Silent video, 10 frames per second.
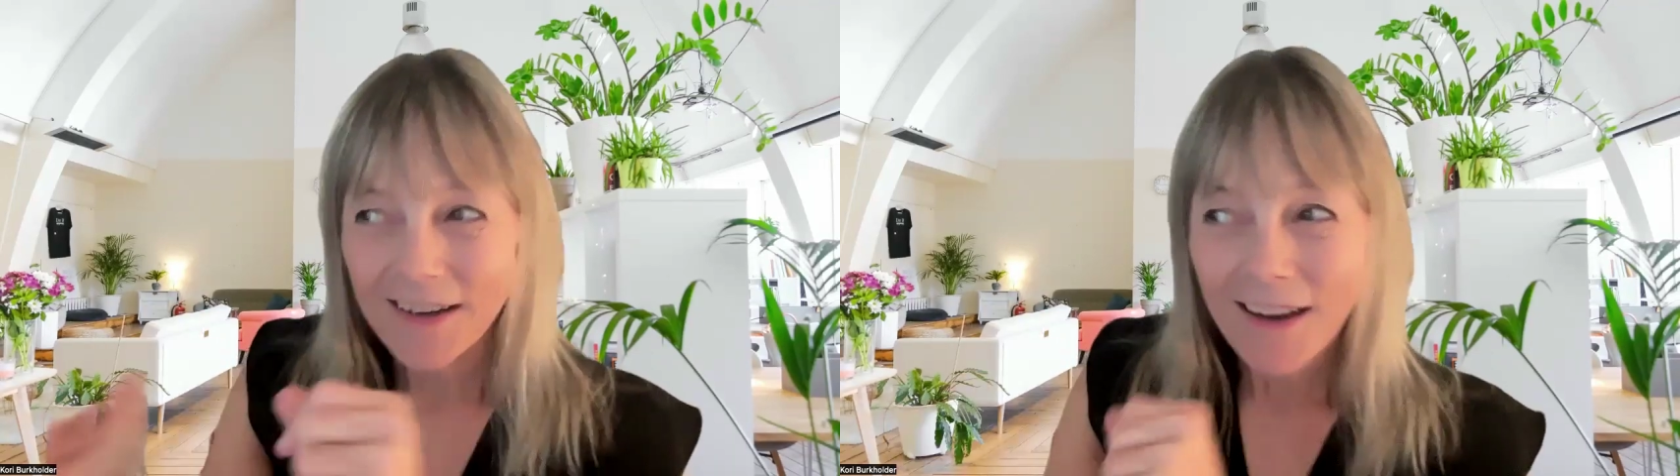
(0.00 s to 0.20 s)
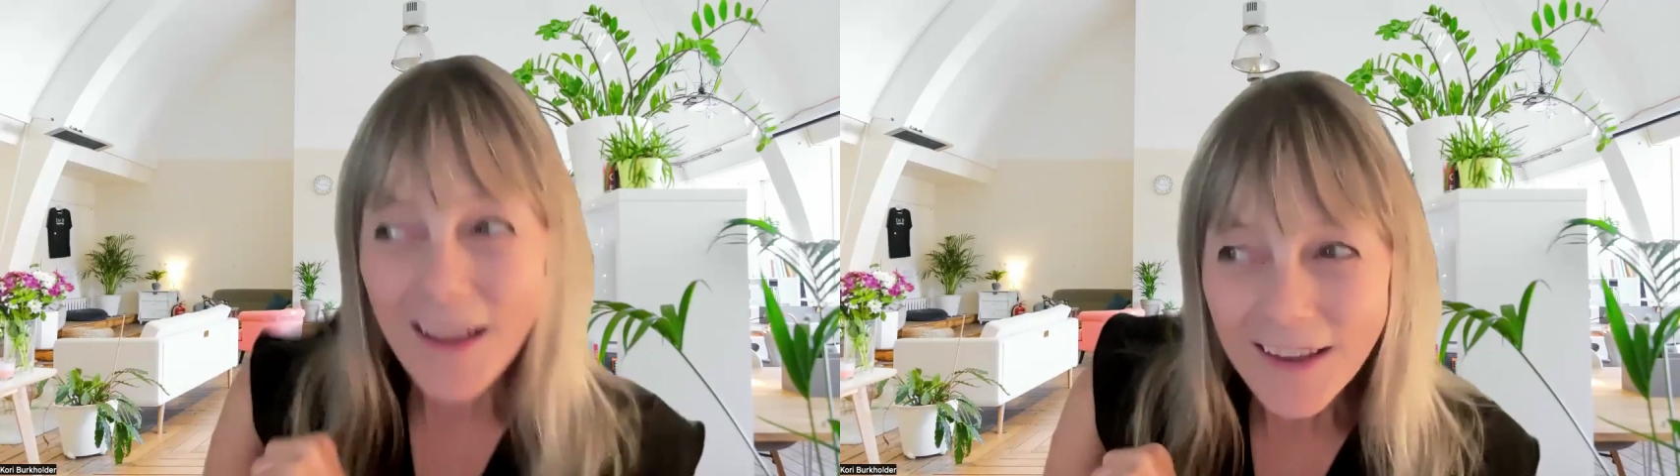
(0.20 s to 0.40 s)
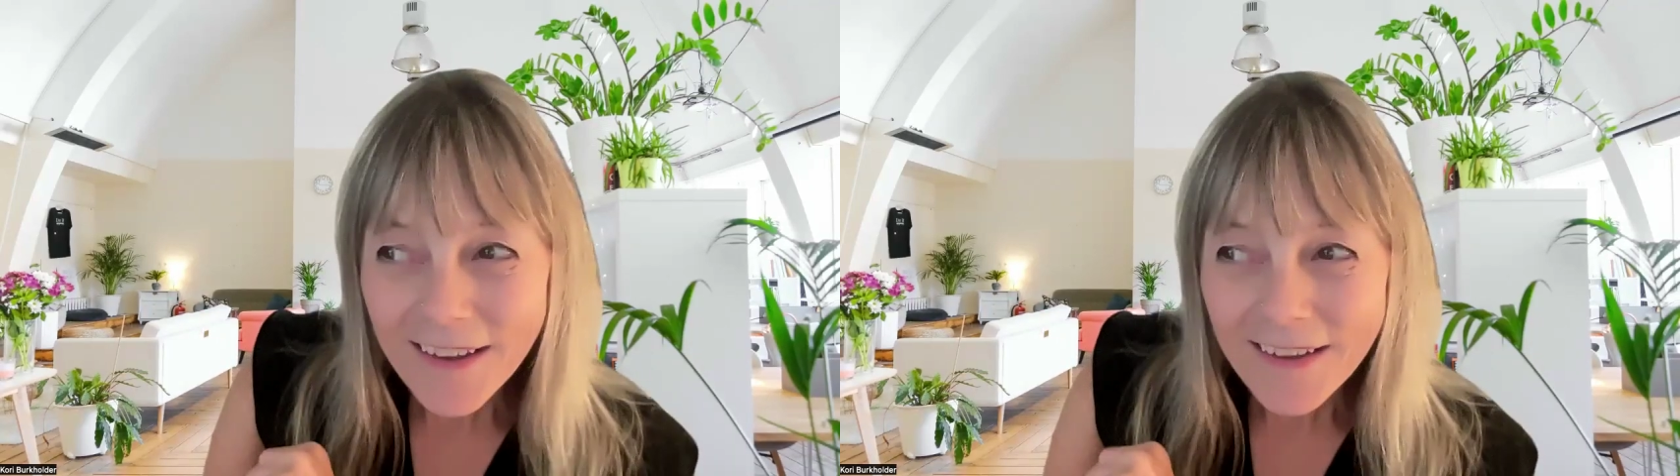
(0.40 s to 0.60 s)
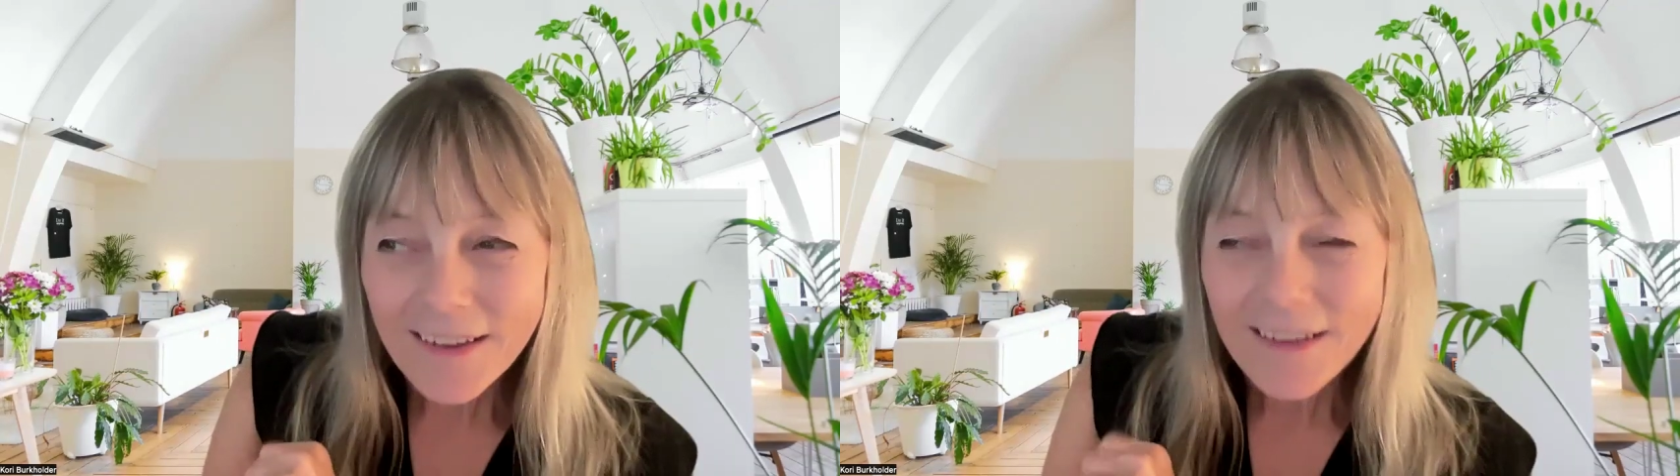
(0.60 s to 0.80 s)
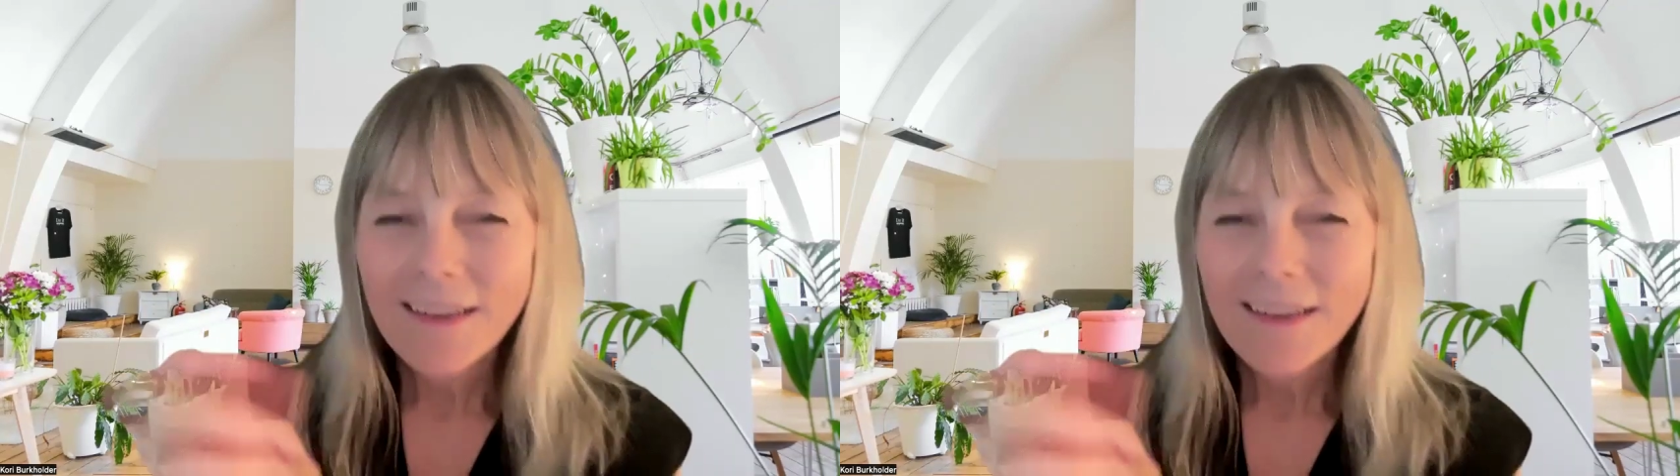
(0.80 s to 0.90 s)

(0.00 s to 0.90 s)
da